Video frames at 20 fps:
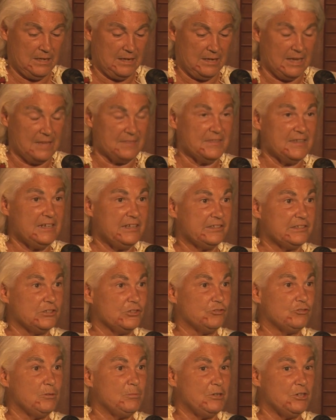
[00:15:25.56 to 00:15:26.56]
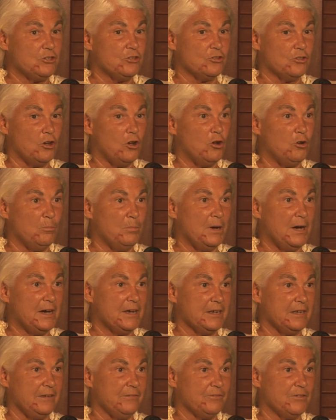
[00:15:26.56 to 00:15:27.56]
And then it's distributed to the whole
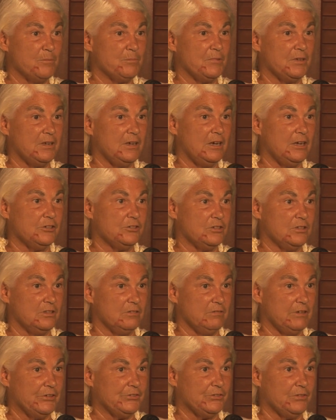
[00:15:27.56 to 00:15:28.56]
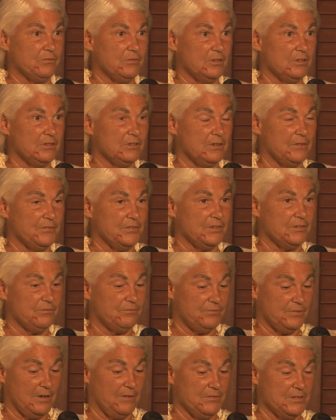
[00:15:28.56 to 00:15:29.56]
body from the gut to the rest of
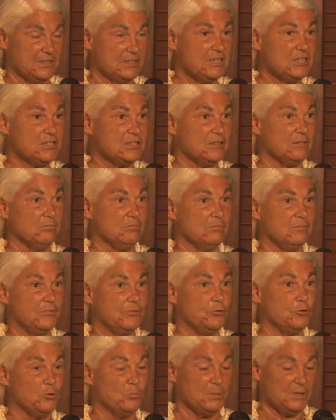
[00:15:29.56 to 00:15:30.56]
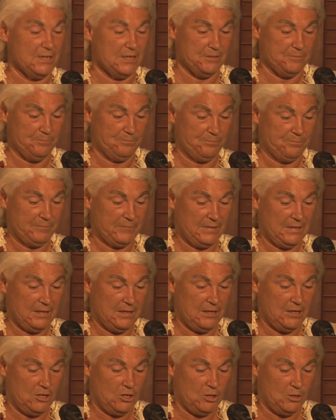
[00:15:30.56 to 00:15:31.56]
the system through the blood.
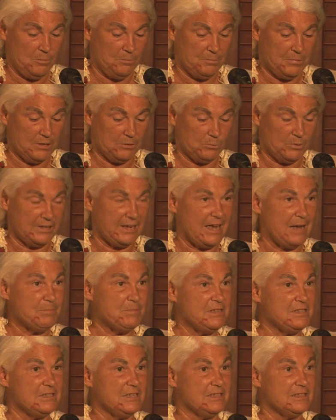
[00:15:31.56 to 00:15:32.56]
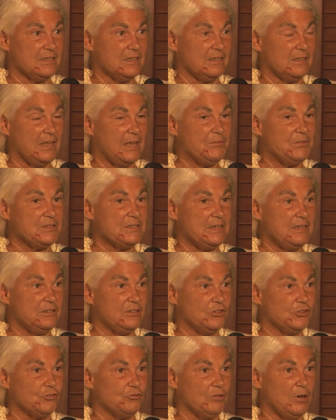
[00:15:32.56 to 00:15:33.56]
But what happens is that glyphosate
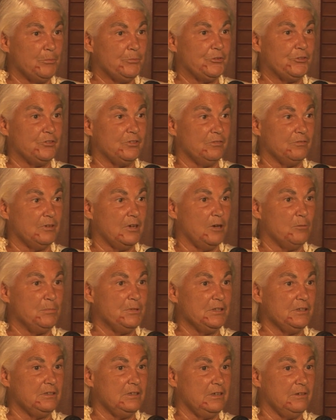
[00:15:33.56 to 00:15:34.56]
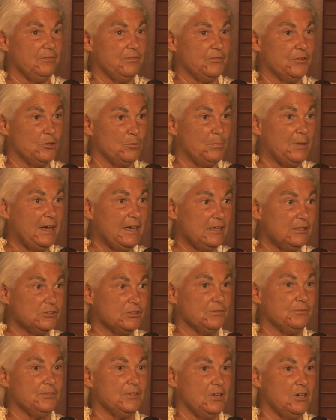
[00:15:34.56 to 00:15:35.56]
disrupts the ability for the bile
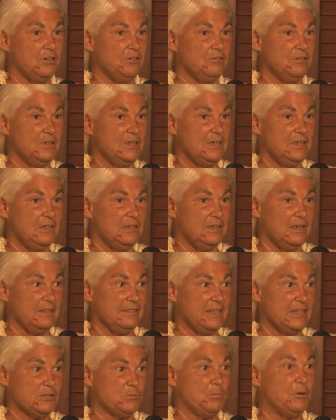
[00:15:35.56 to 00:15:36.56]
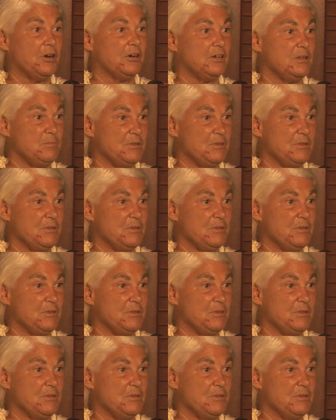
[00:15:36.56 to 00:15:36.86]
to flow, and that's partly